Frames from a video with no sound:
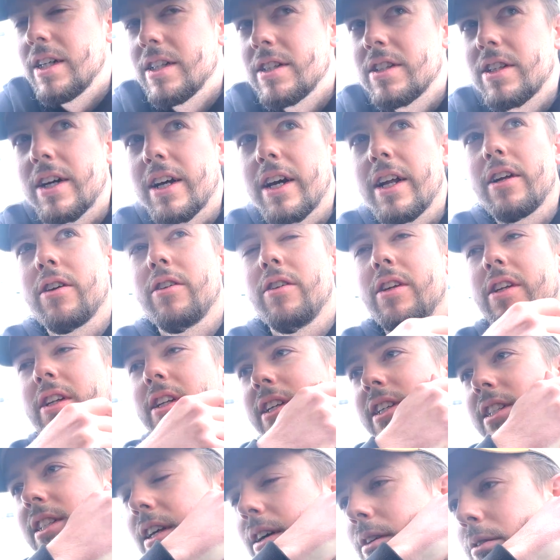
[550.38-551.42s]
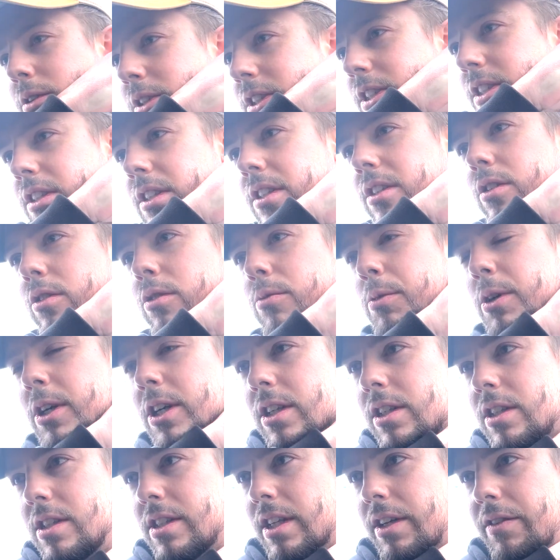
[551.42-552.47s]
So I gotta go to Nissan, which is
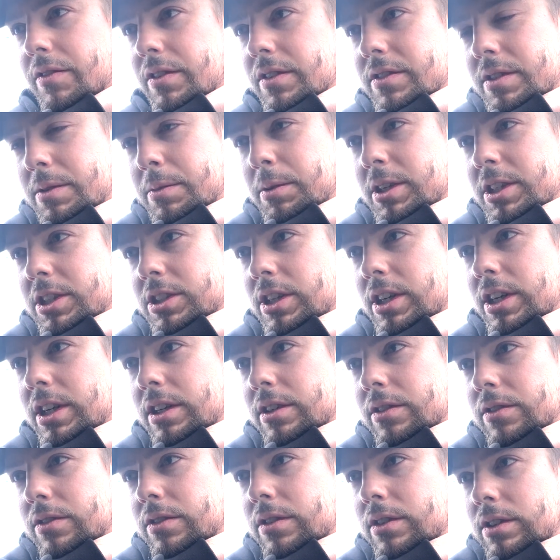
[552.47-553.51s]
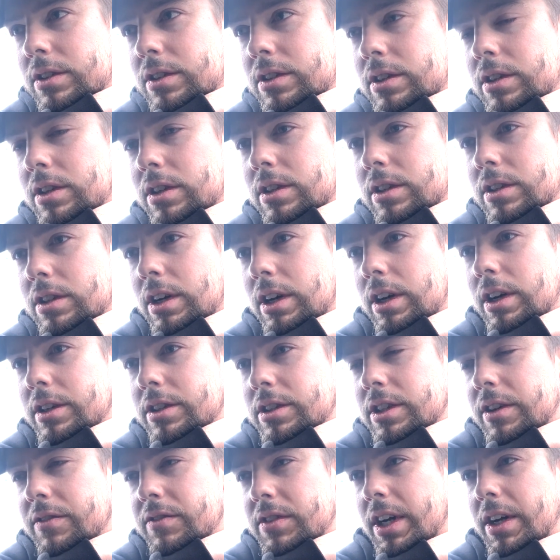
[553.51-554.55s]
it's like 15 minute drive. Okay. Uh, do
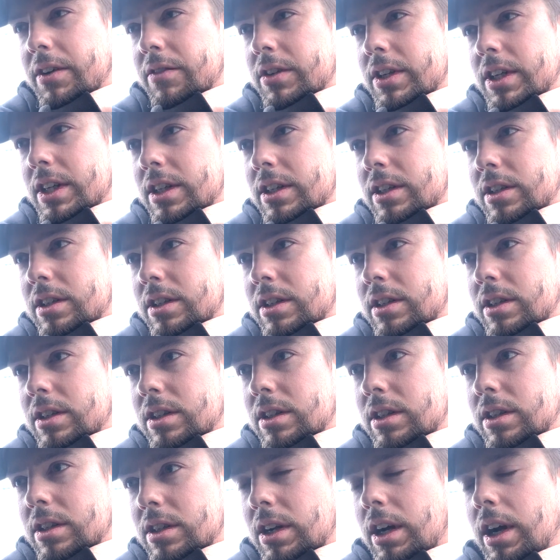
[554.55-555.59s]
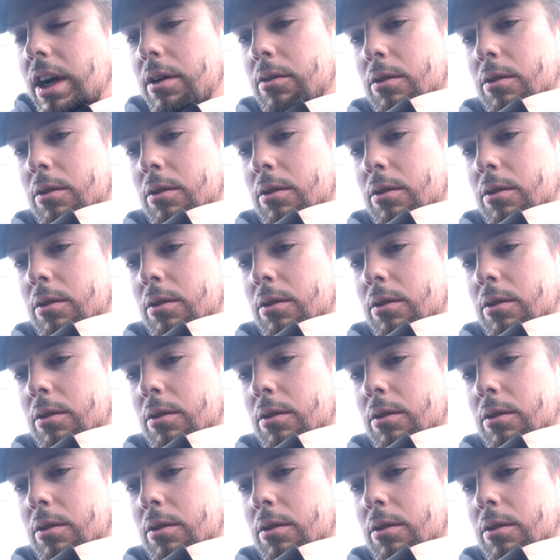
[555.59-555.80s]
you have time for that? Yeah. All right,